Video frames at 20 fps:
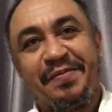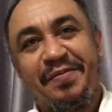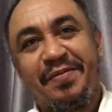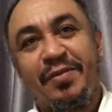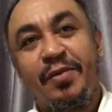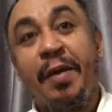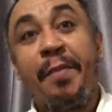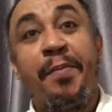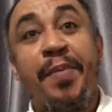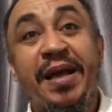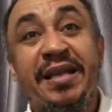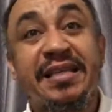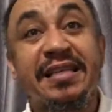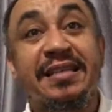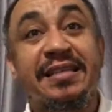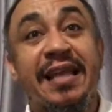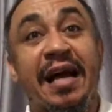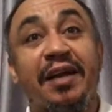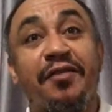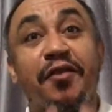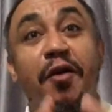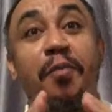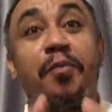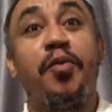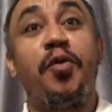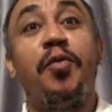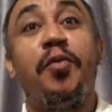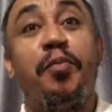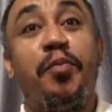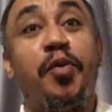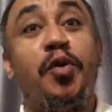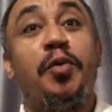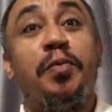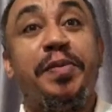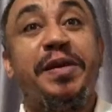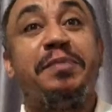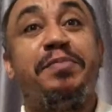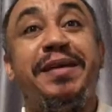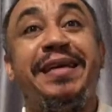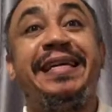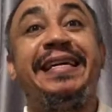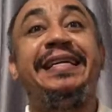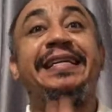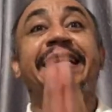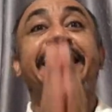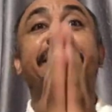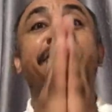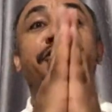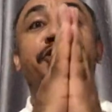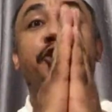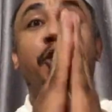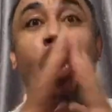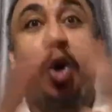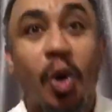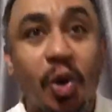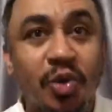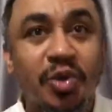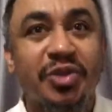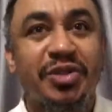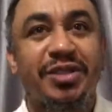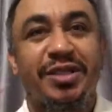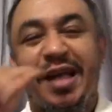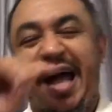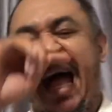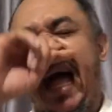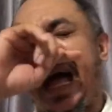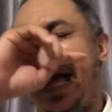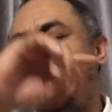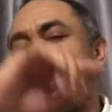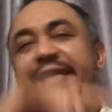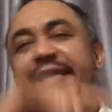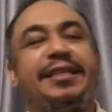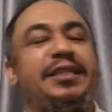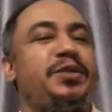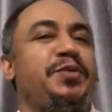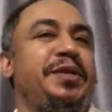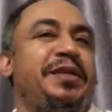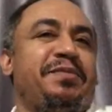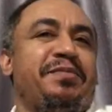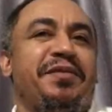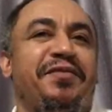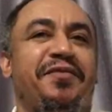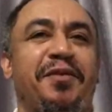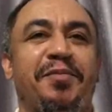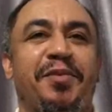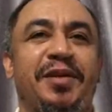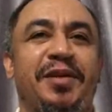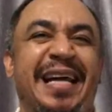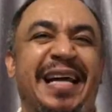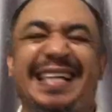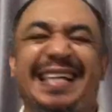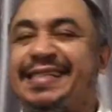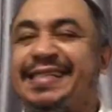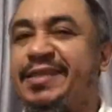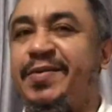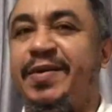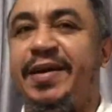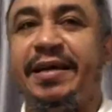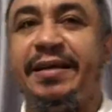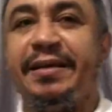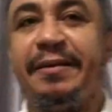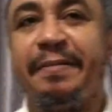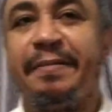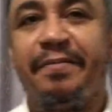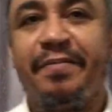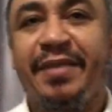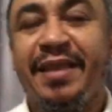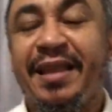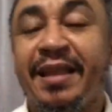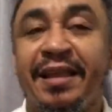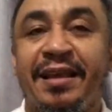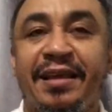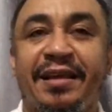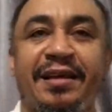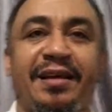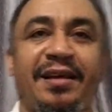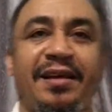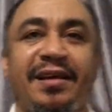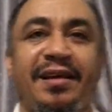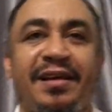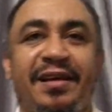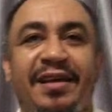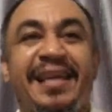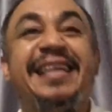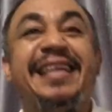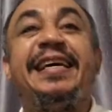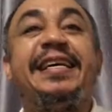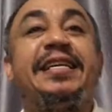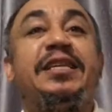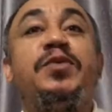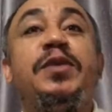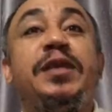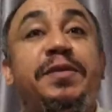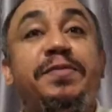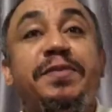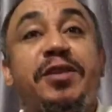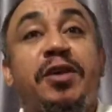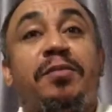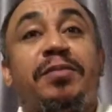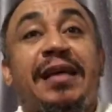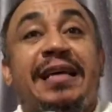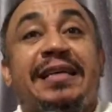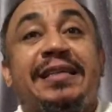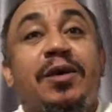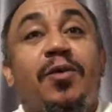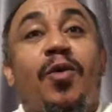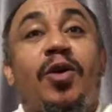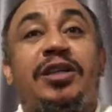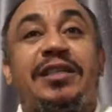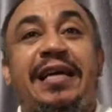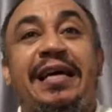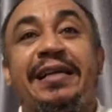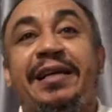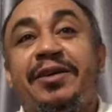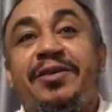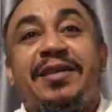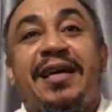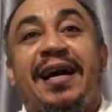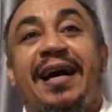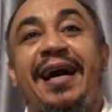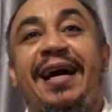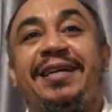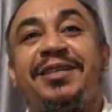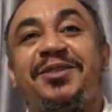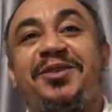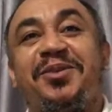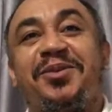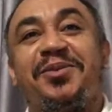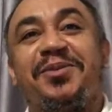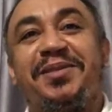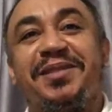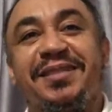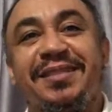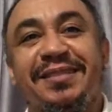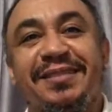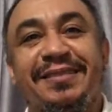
When person stand for pulpit, begin the Jones. It is sweet me for body, I swear. It is sweet me. Sometimes they watch and they use and catch cruise.